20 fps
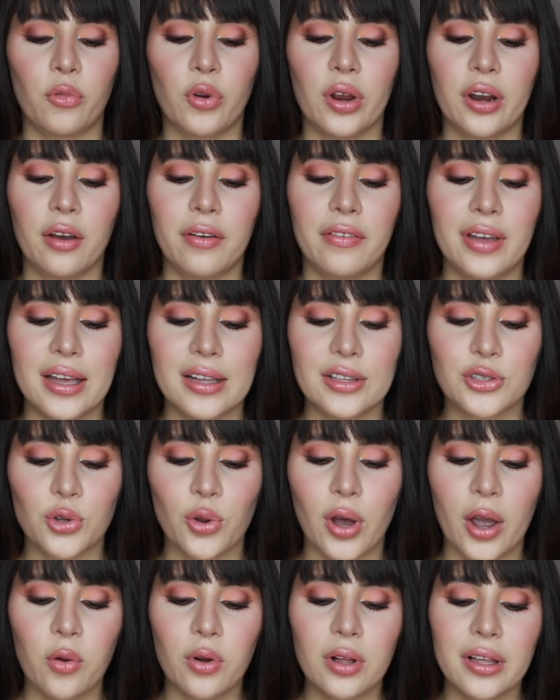rid of it,
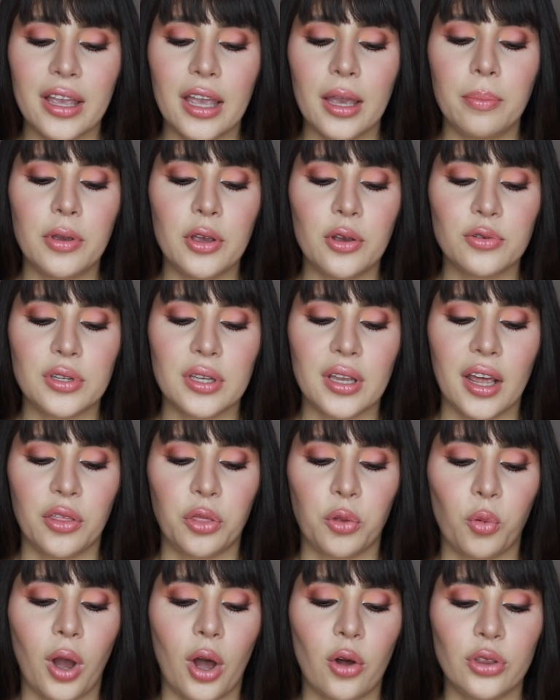so I will keep using
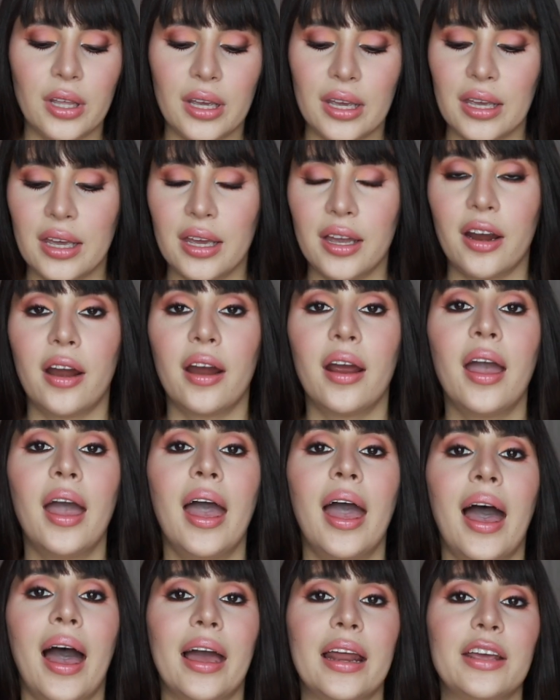it throughout the year.
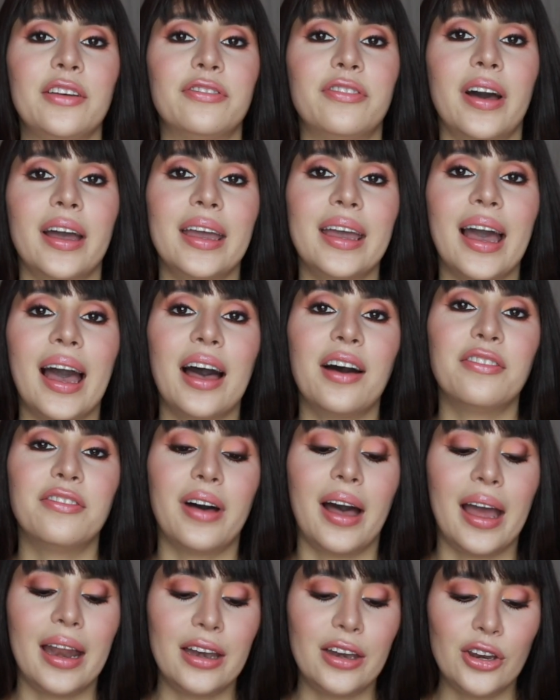And if I have
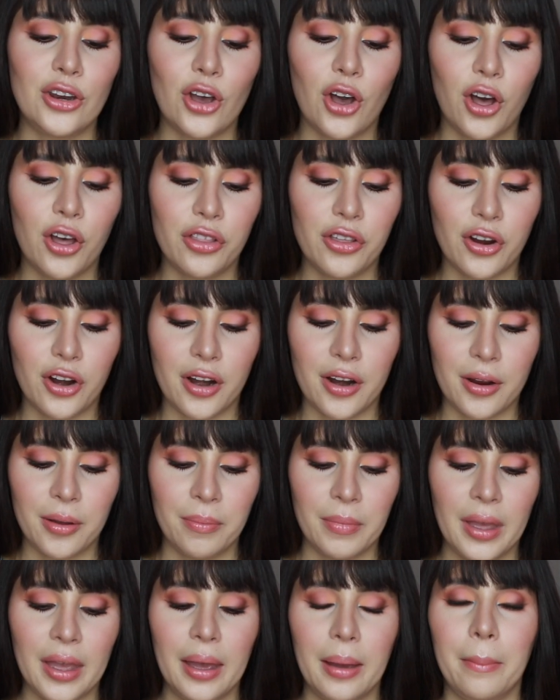another
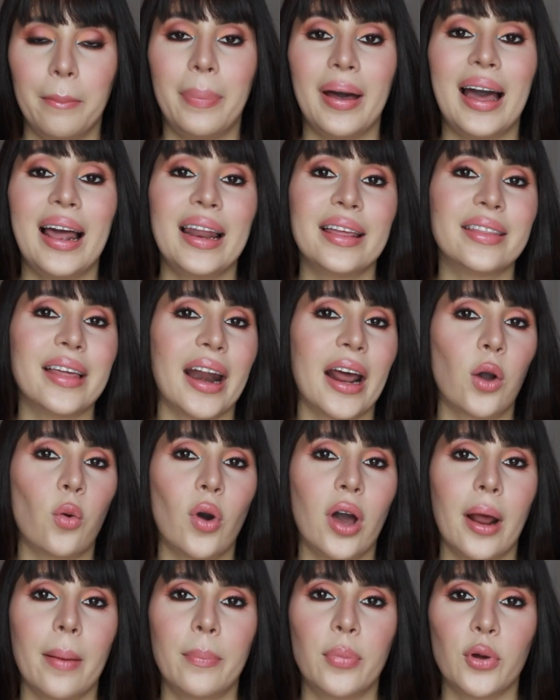palette that I
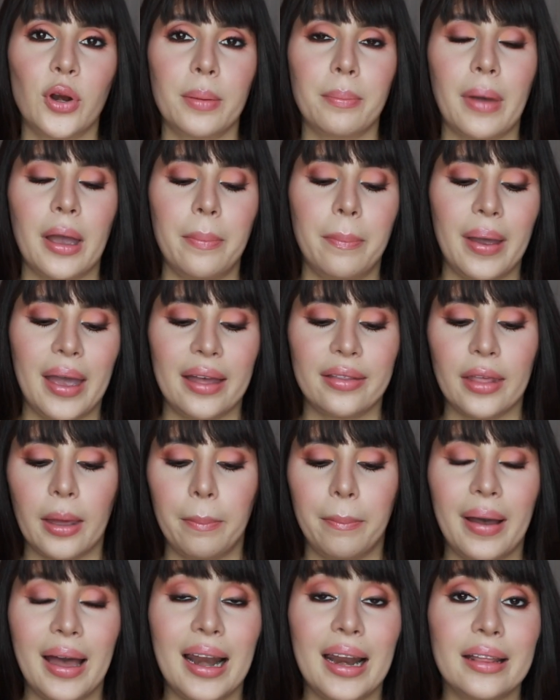want to put in my
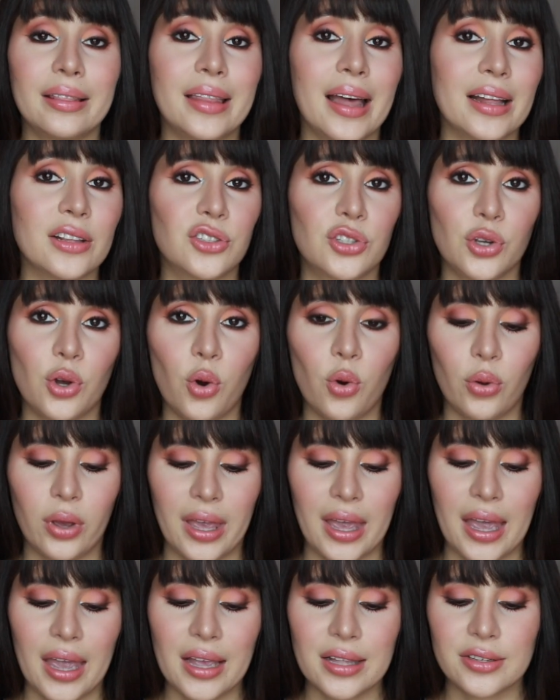Panda palette, that's
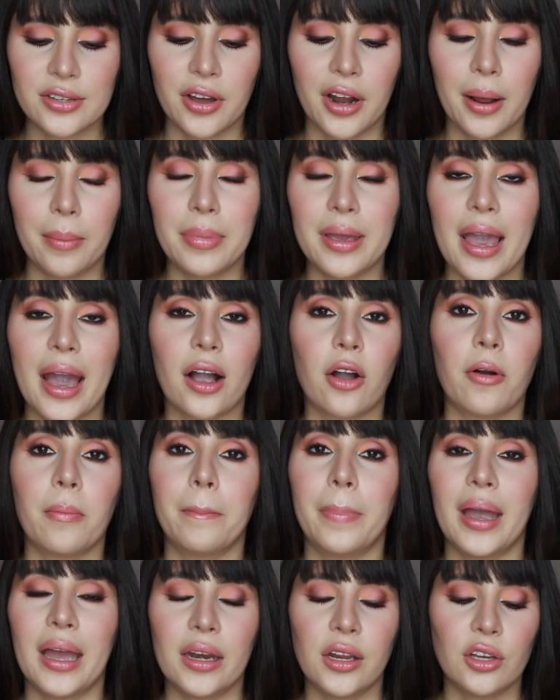okay. It's going to be a
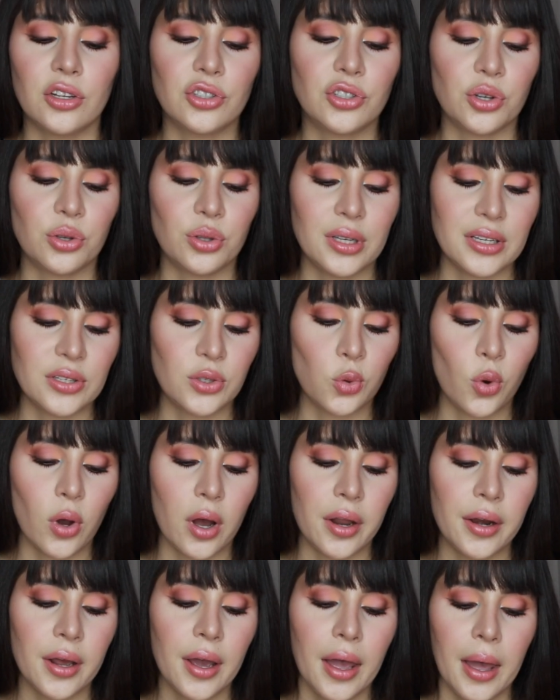companion to this
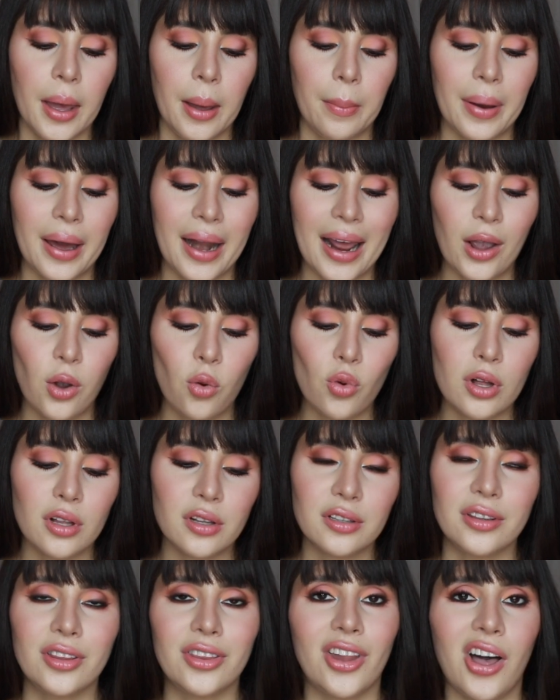one, but I
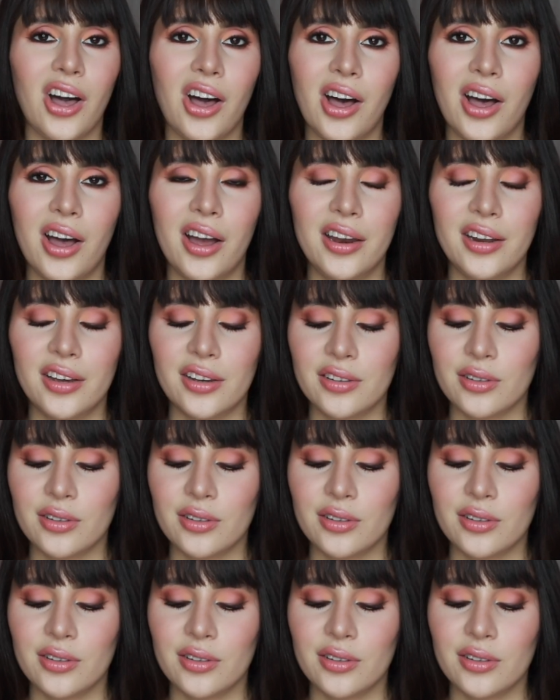will not